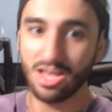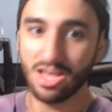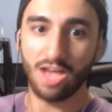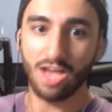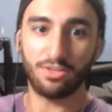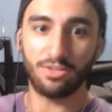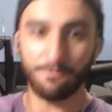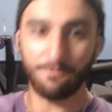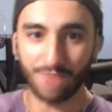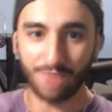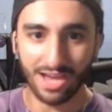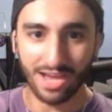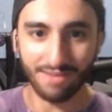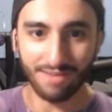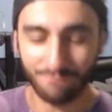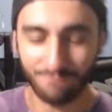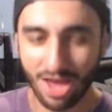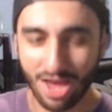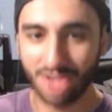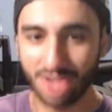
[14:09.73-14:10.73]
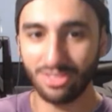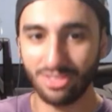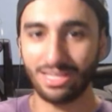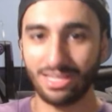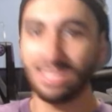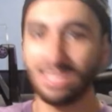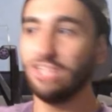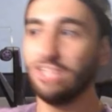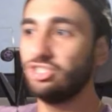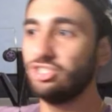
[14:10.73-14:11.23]
until finally,
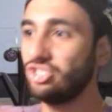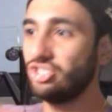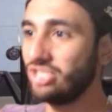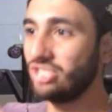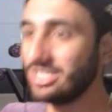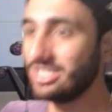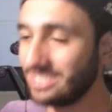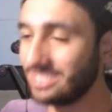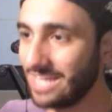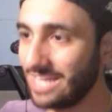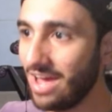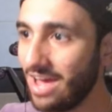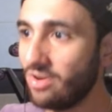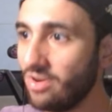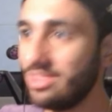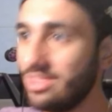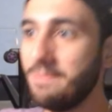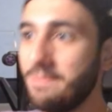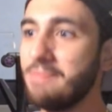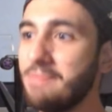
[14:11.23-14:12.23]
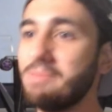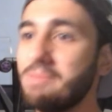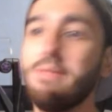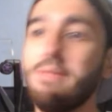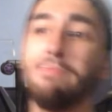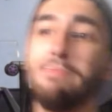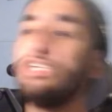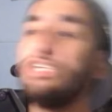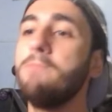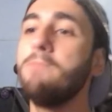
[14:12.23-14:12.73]
like, she sits down, and then
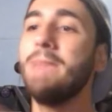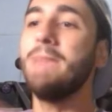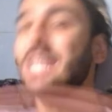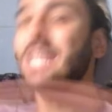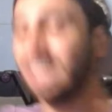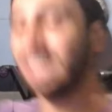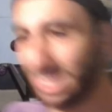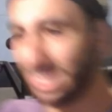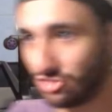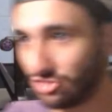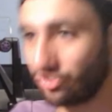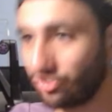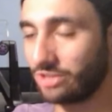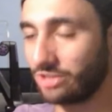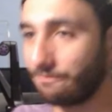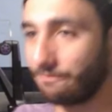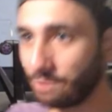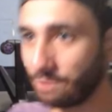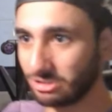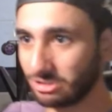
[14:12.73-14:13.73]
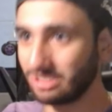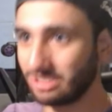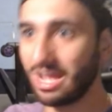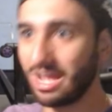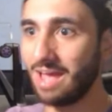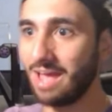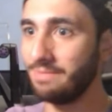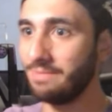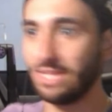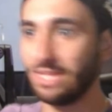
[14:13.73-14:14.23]
maybe she meditates for, like, the first
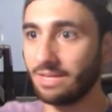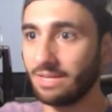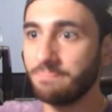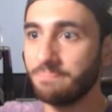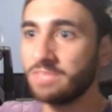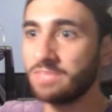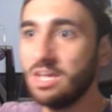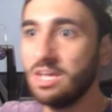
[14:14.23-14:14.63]
time in, like,